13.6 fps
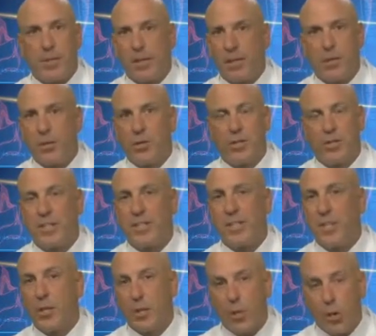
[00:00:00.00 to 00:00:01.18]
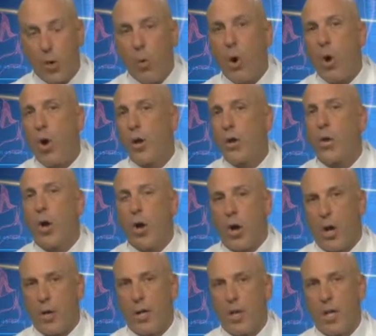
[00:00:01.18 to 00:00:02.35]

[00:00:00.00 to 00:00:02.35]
It could just continue to go on and on.